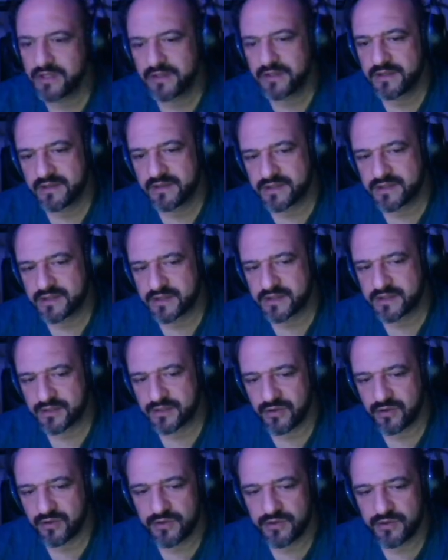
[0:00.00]
There's
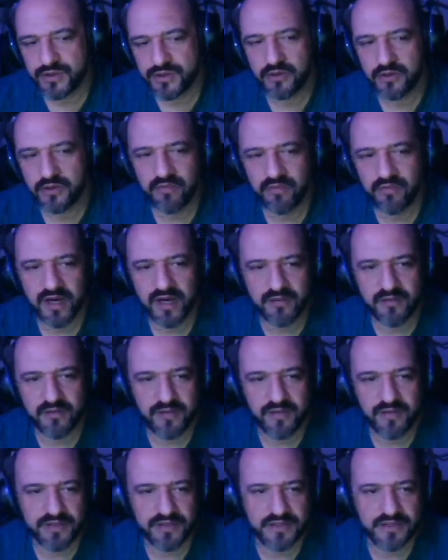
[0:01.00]
storage
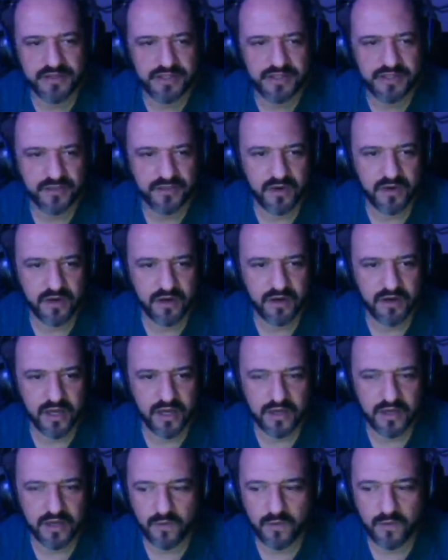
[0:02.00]
compartments. This is where our
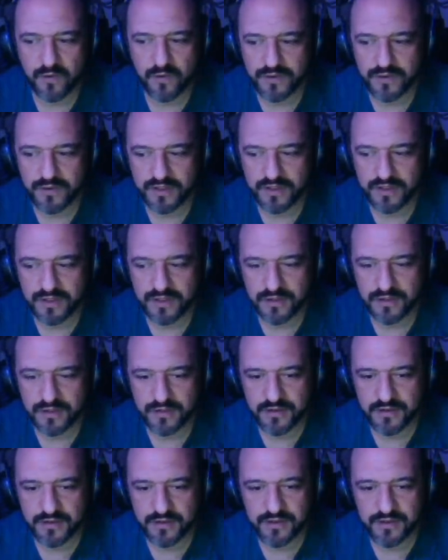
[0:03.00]
headquarters is.
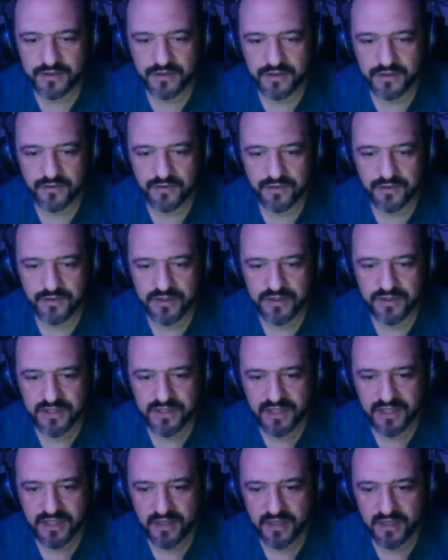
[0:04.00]
So it's towards this
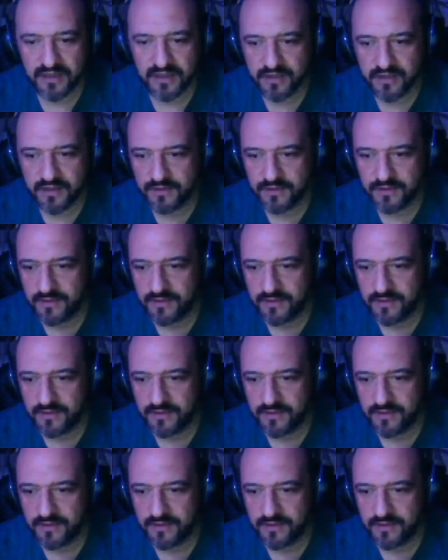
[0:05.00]
side here.